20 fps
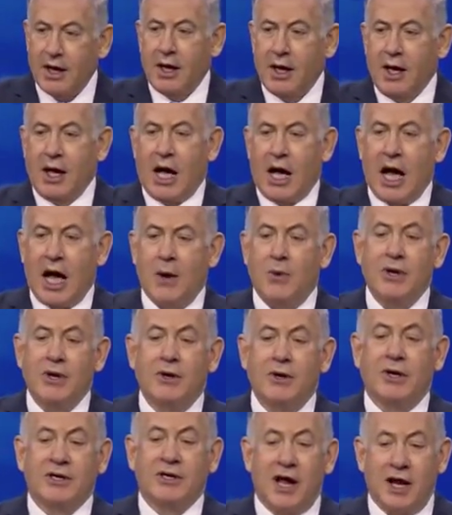I want to
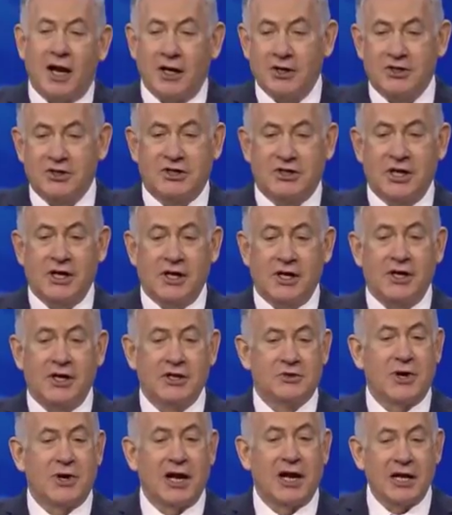acknowledge the
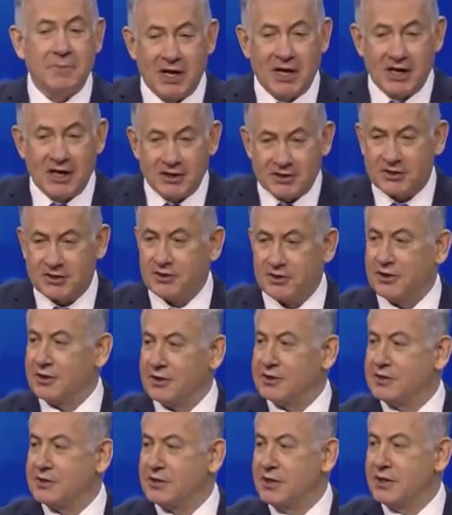Israeli
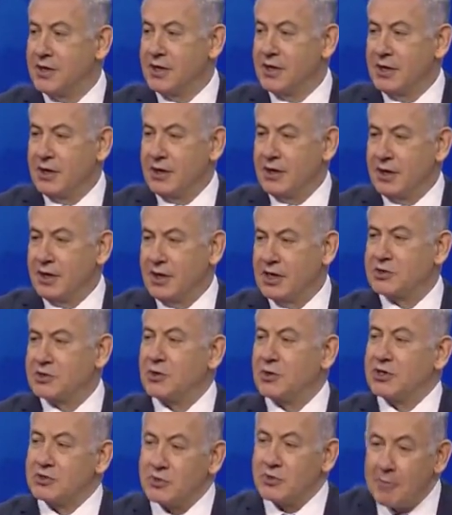ministers,
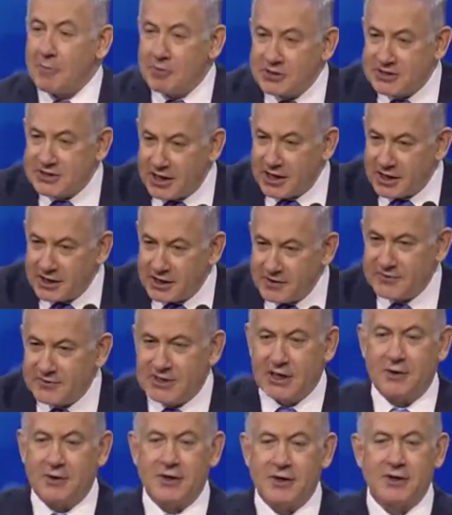Israel's representatives
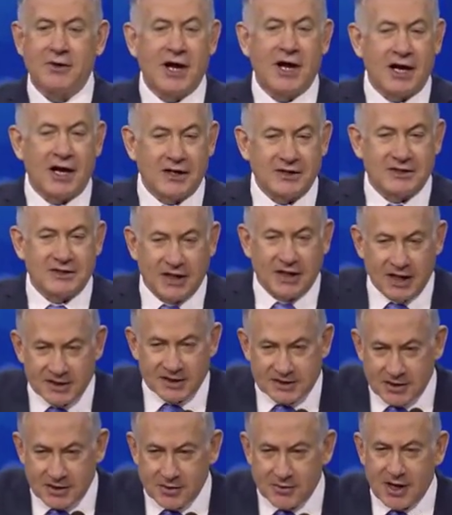here in the United States
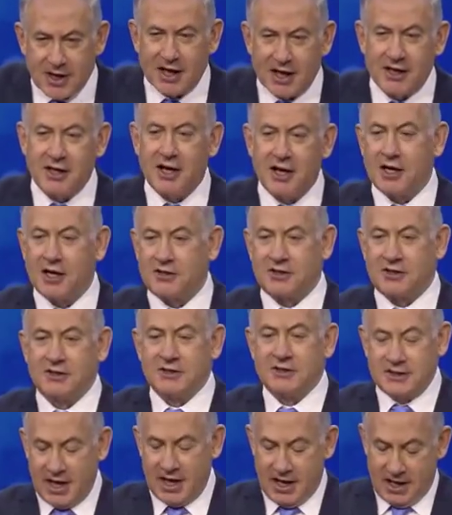and the United Nations,
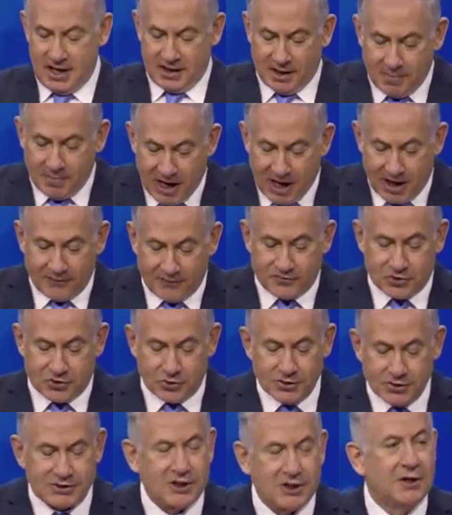the Mayor of
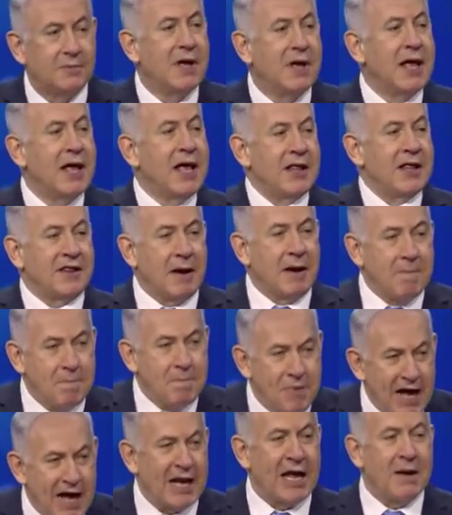Jerusalem, the
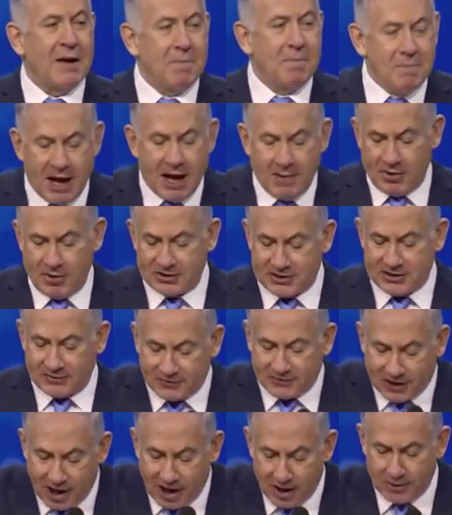many members of
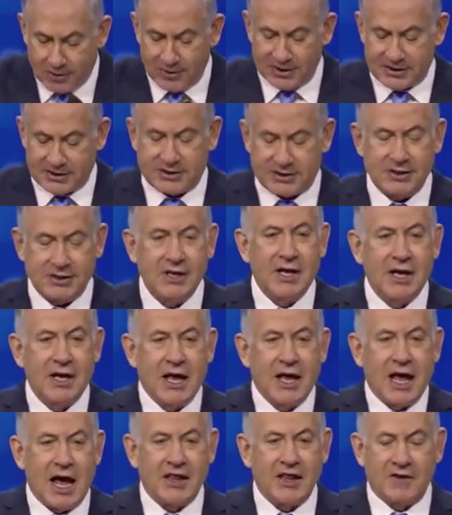Congress,
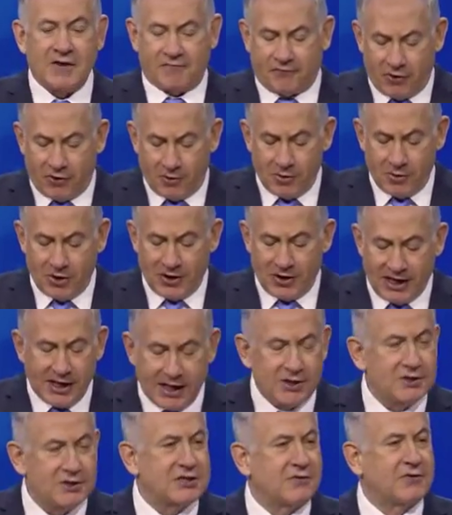and the former
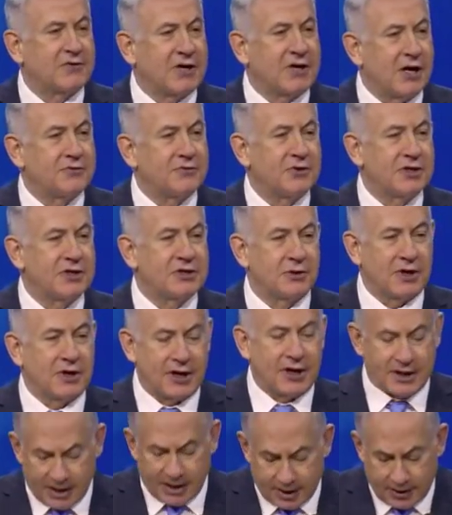leaders of countries who are
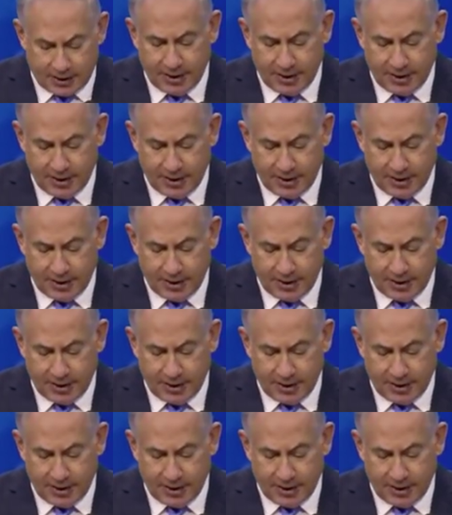here.